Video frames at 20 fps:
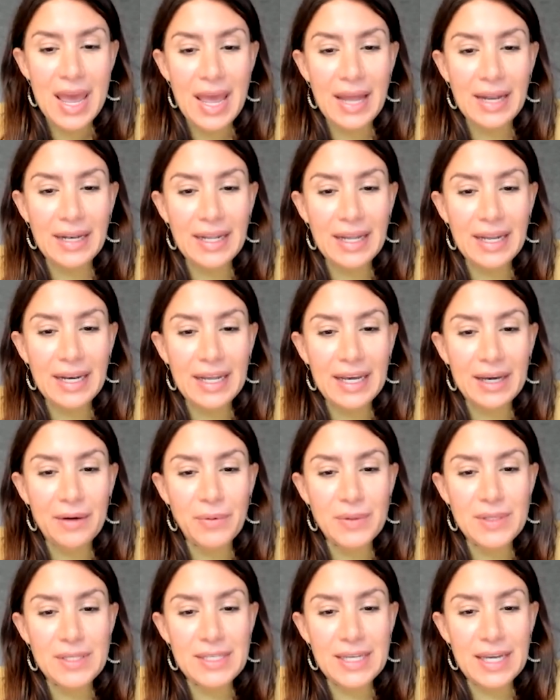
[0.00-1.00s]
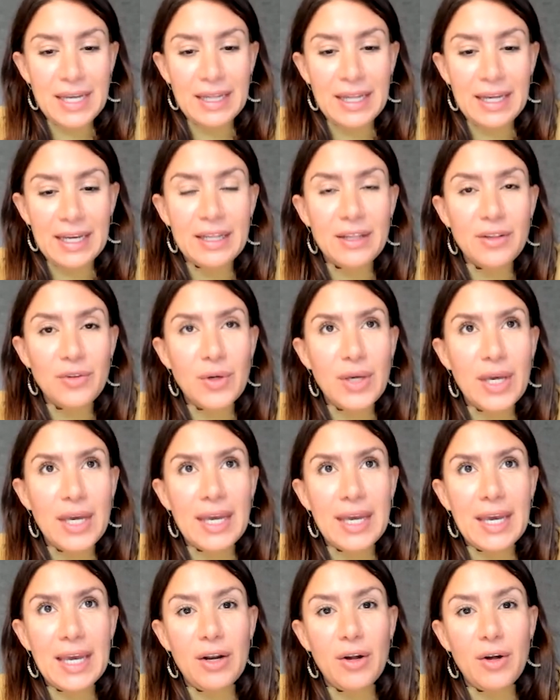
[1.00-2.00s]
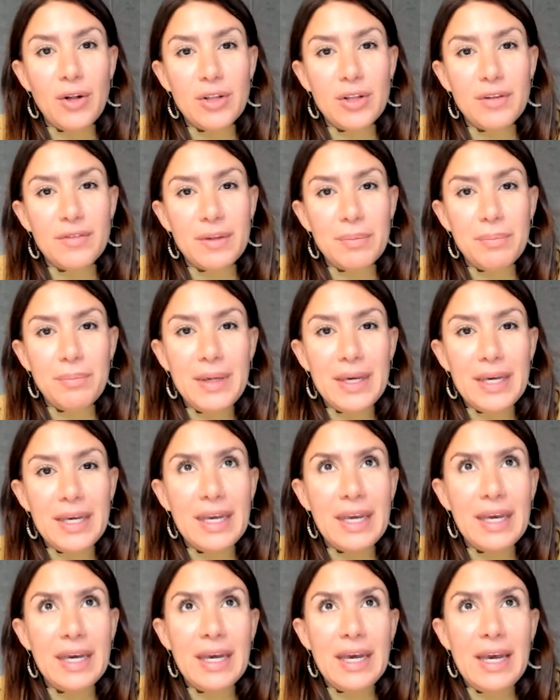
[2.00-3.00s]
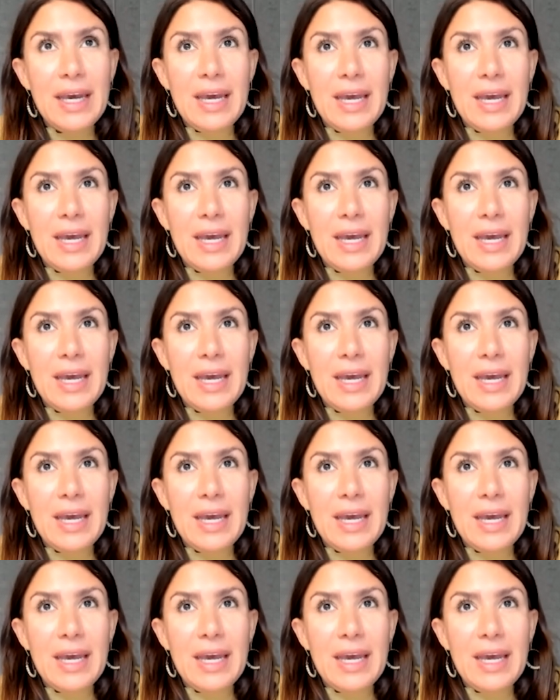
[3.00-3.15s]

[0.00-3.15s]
And then I would say, like, looking at all of the big